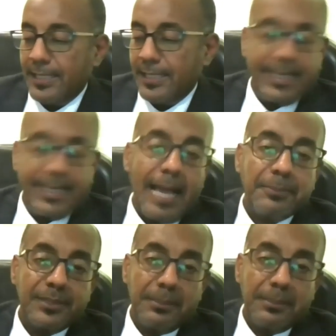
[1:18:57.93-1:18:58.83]
the
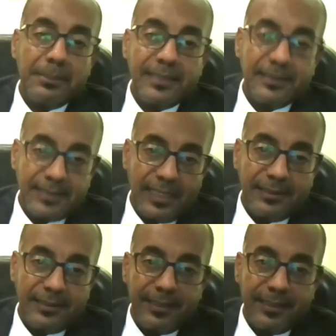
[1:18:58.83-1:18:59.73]
gaps in the medical
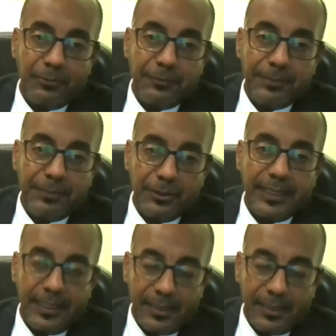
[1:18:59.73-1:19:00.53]
sector. I think we've been looking at